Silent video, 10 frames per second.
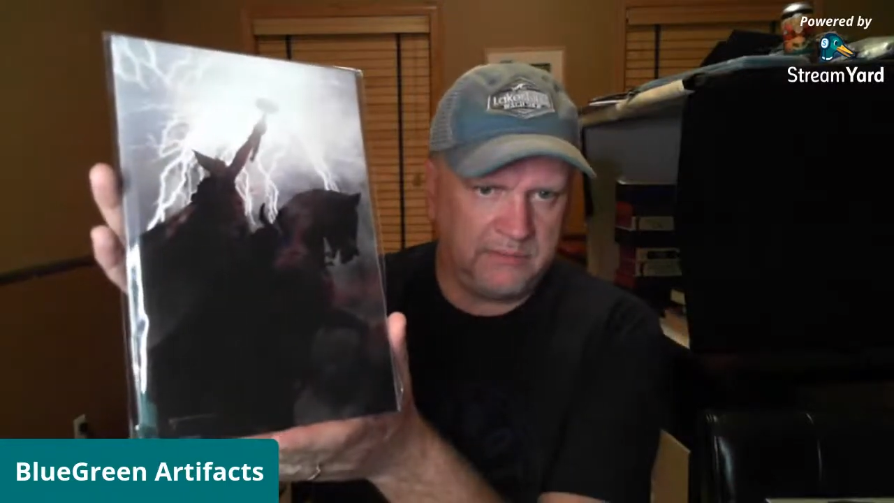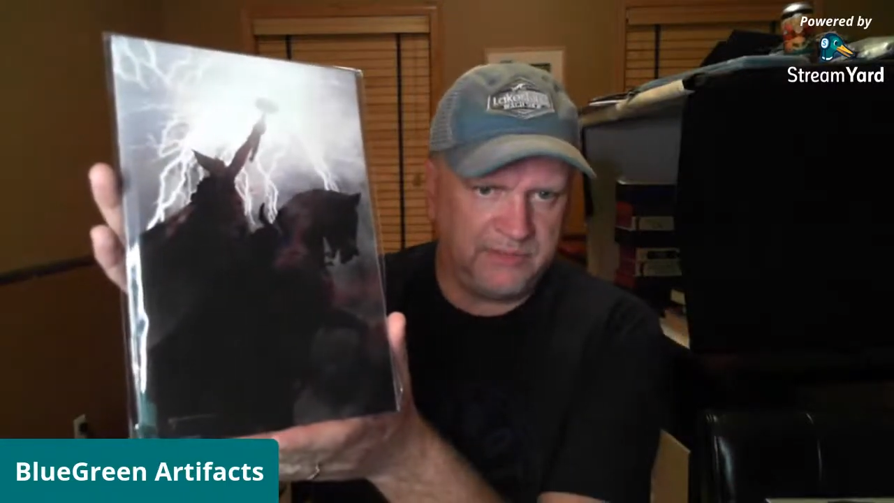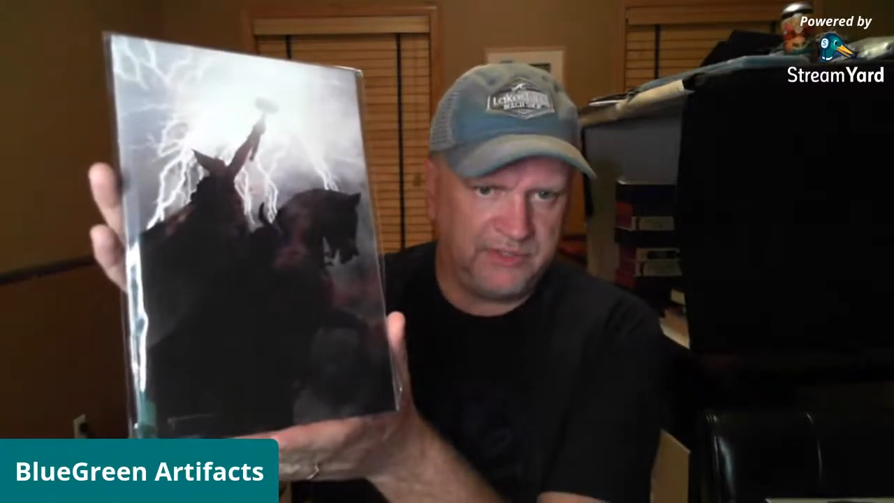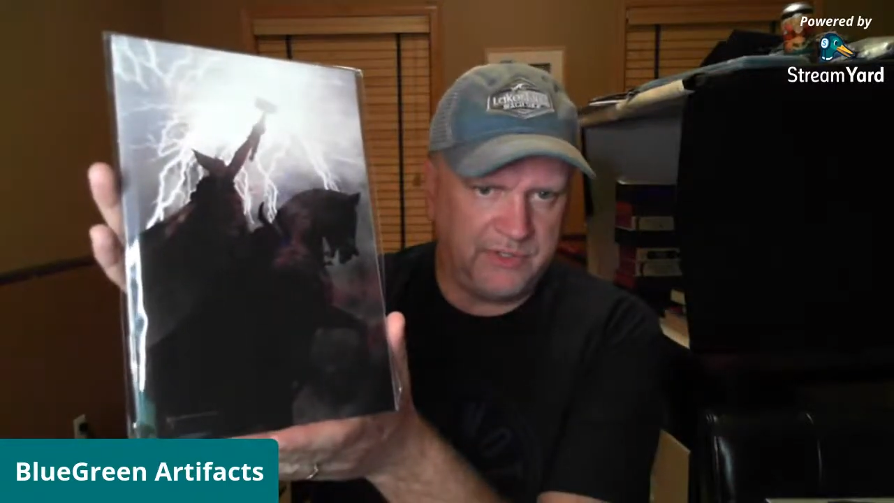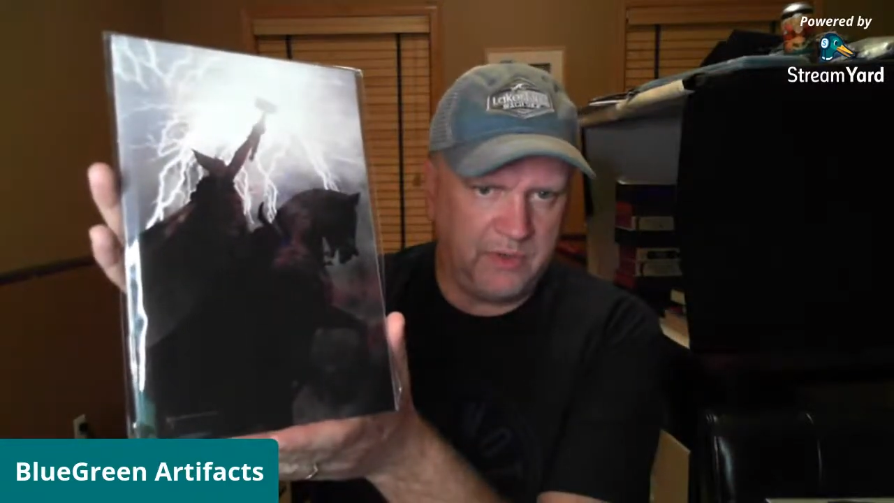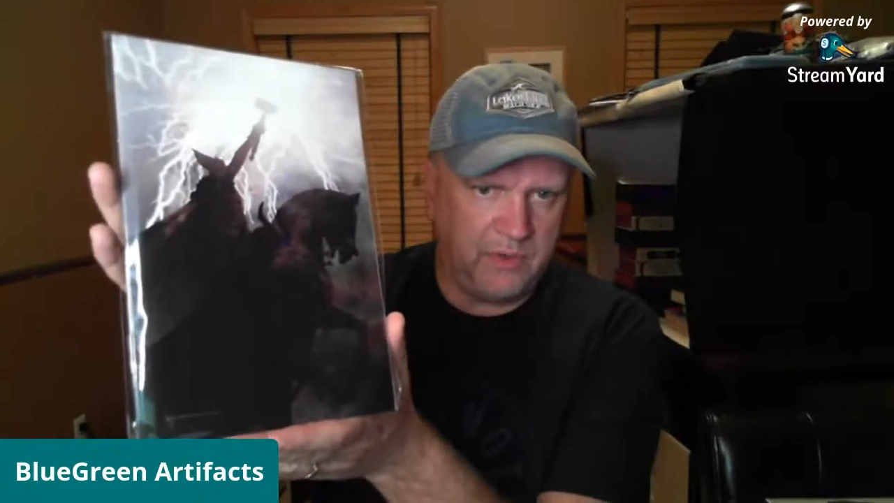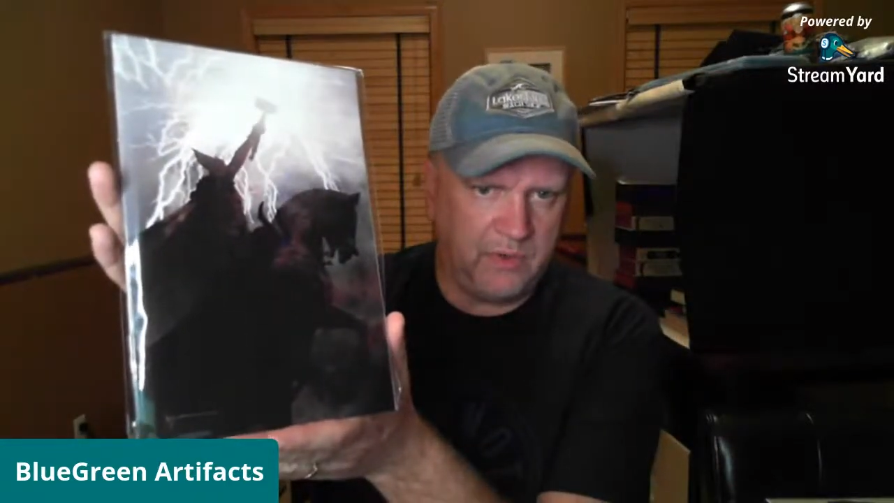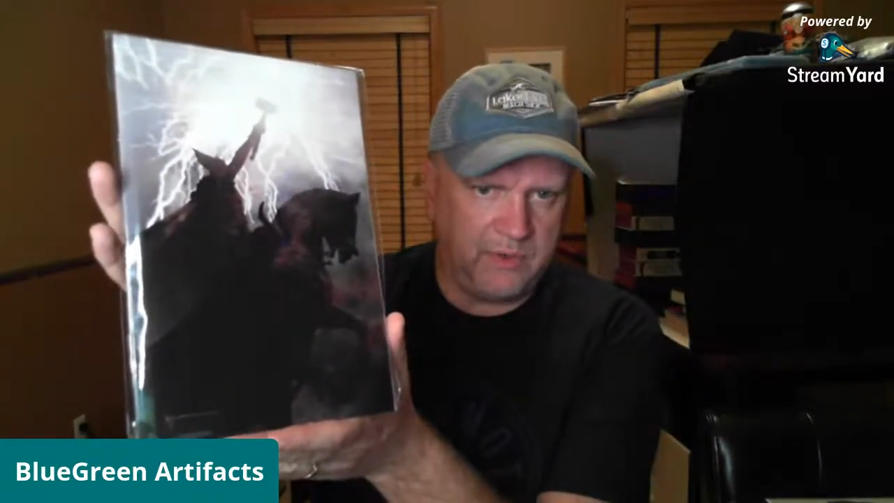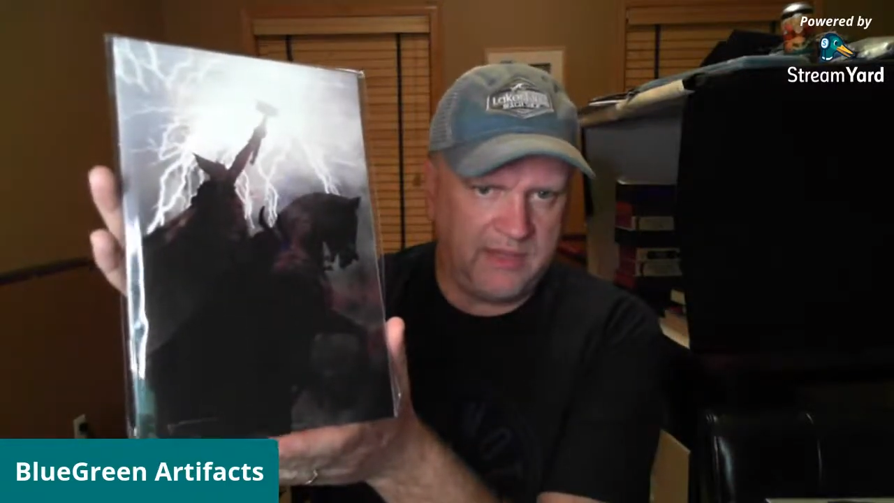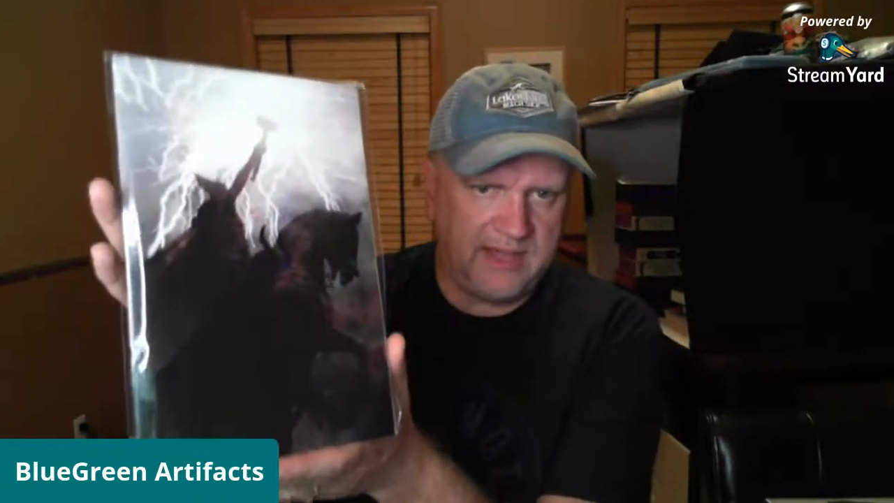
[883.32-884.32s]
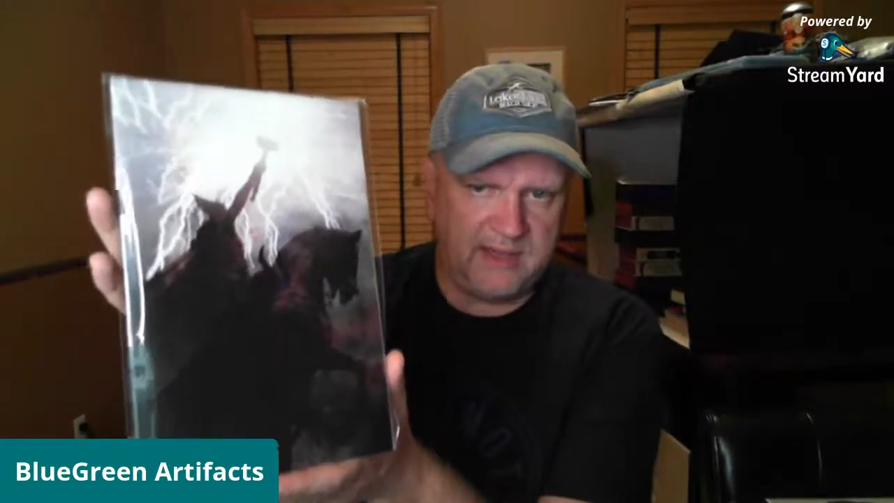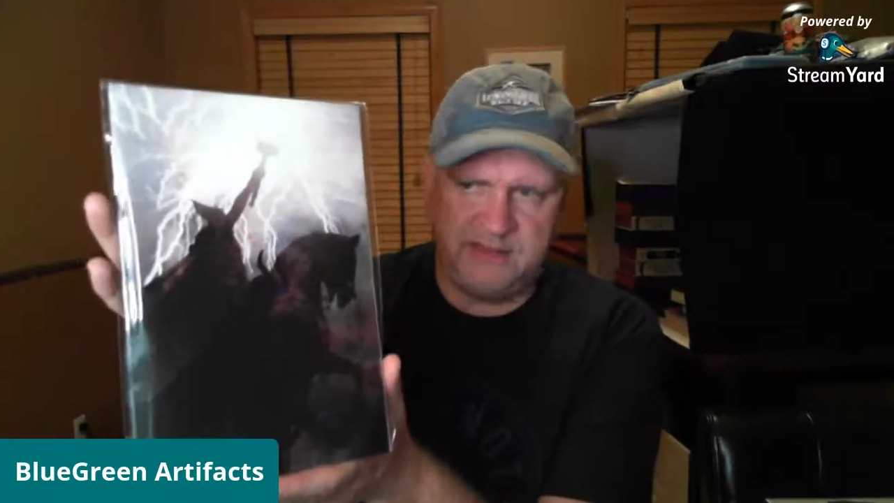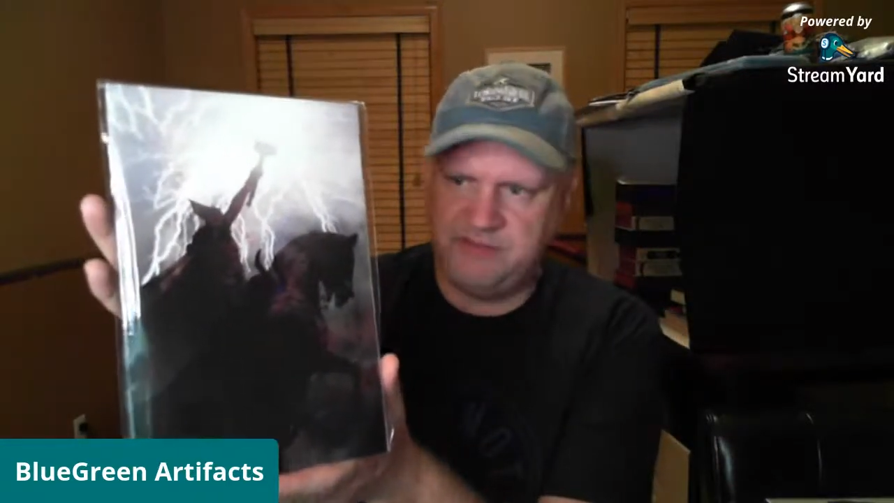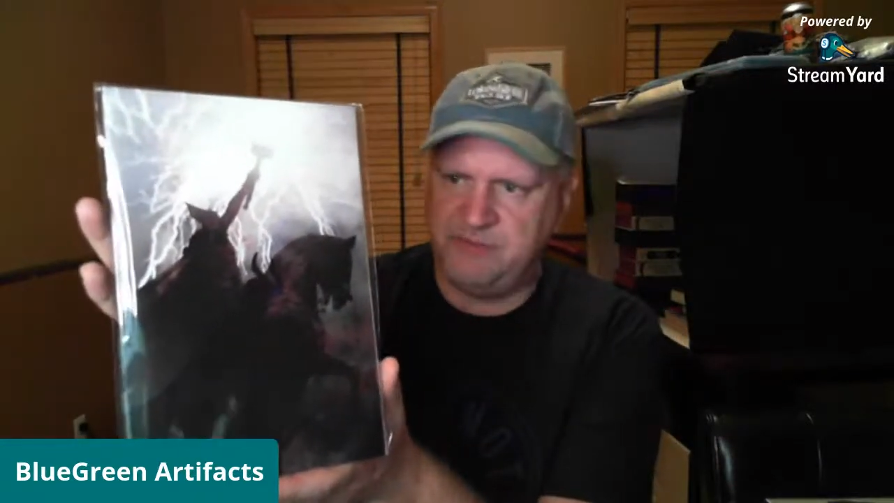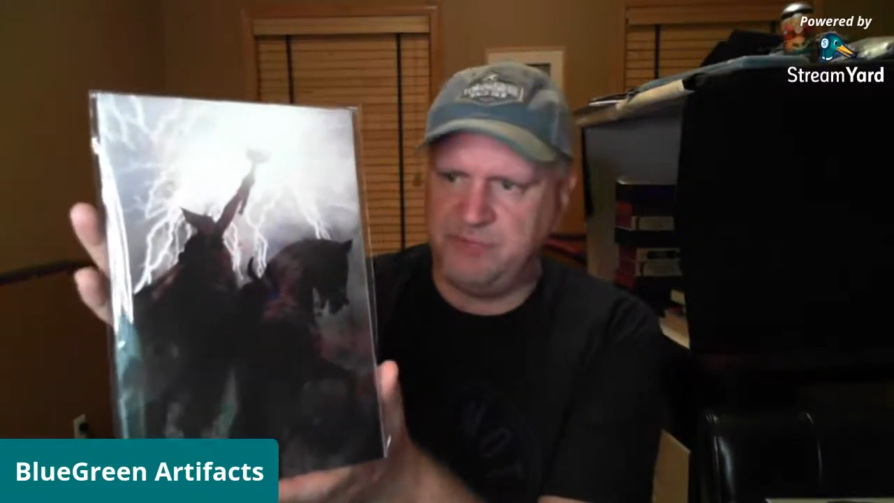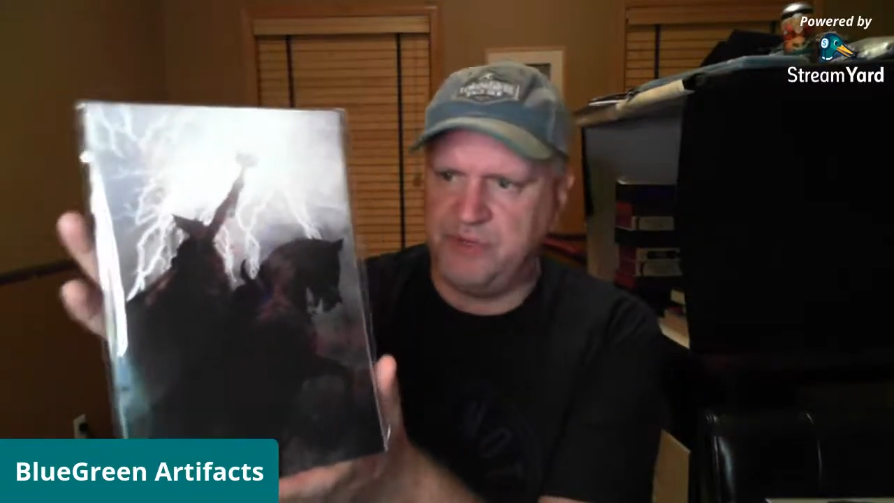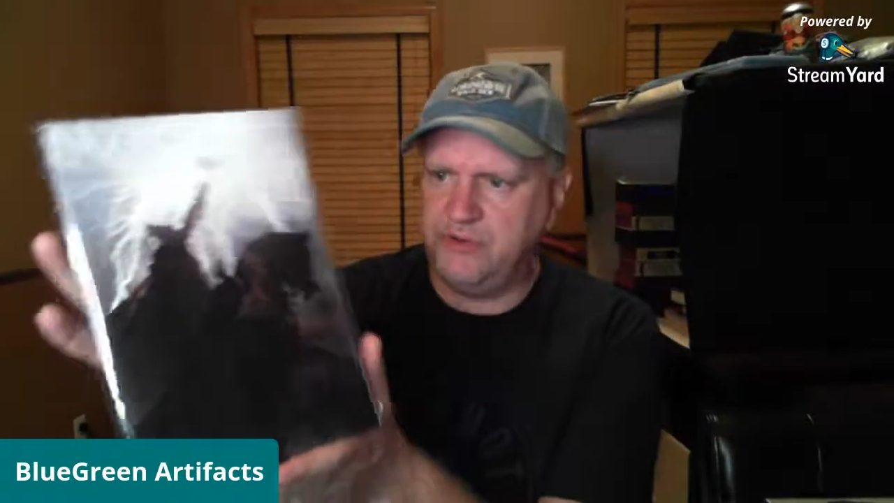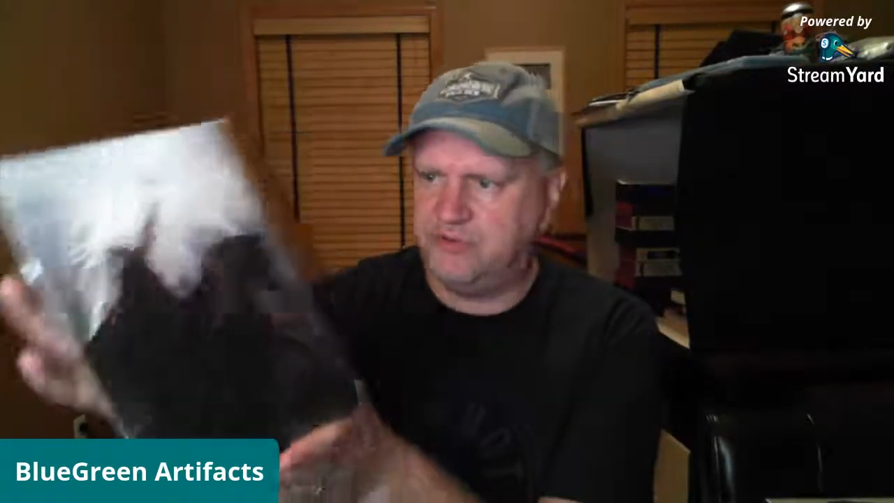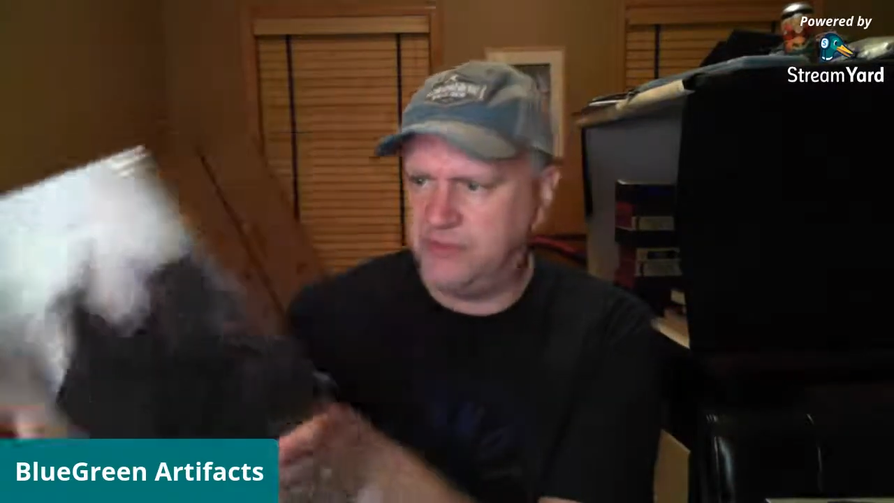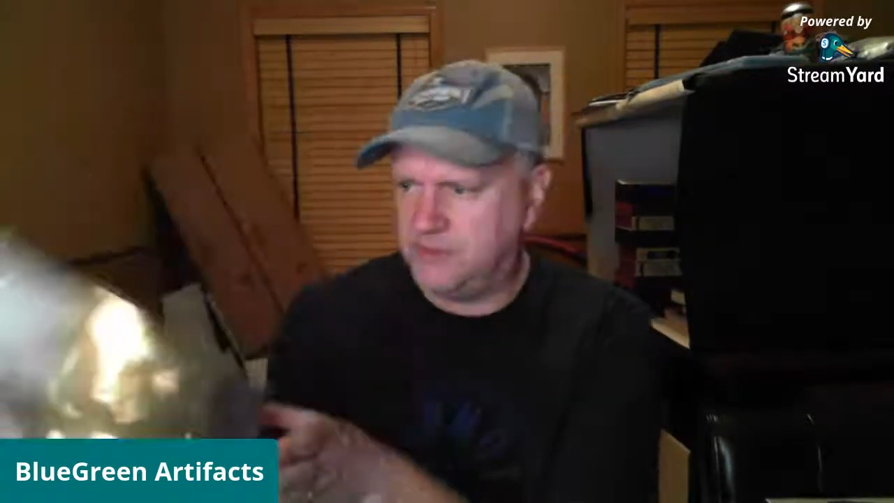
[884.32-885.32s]
So yeah, this is
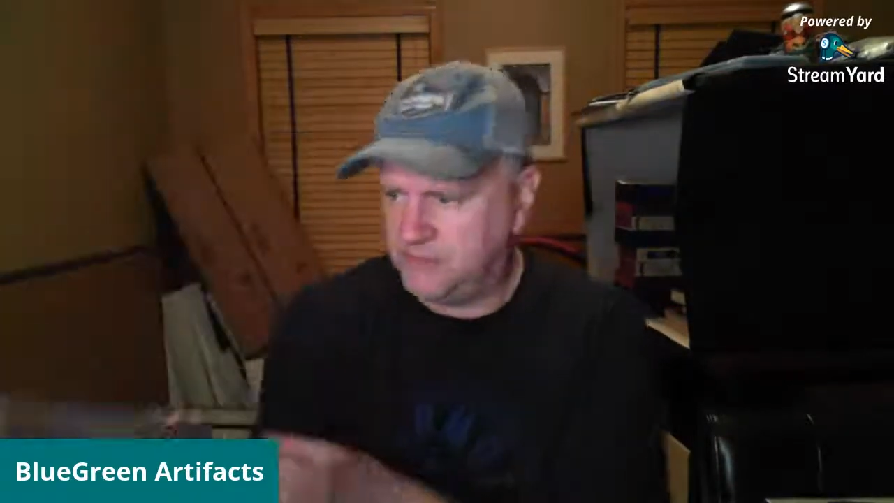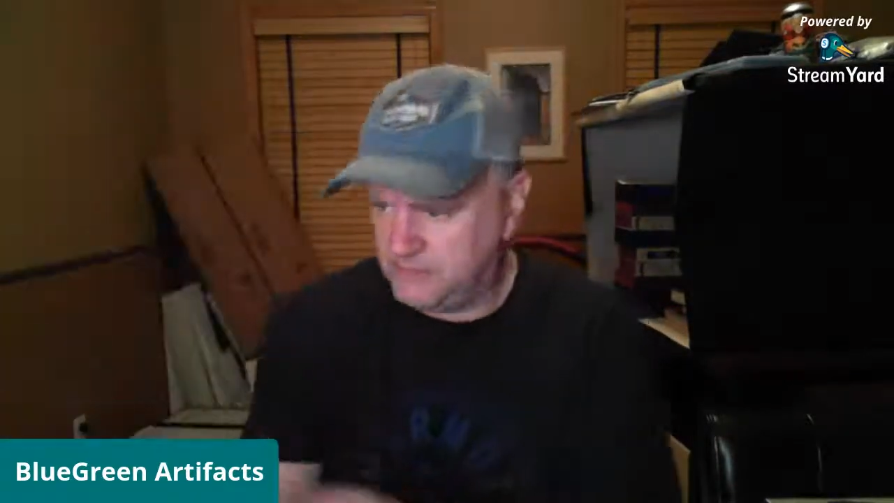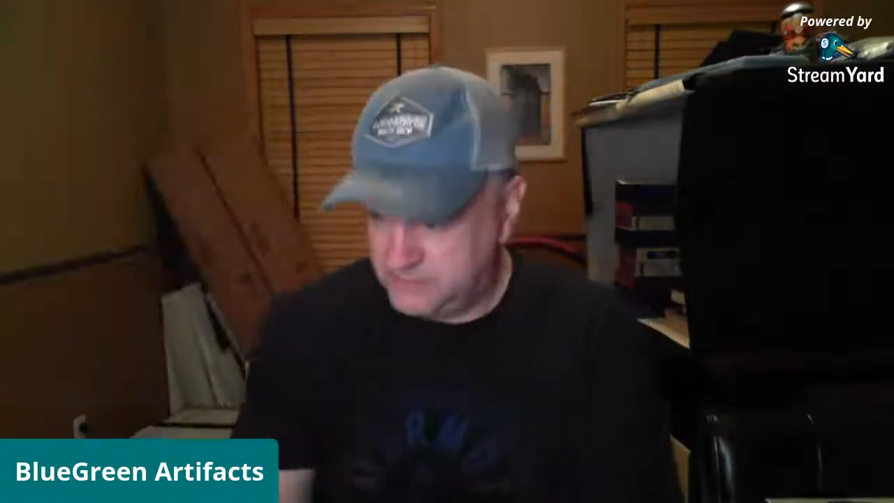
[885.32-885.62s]
beautiful.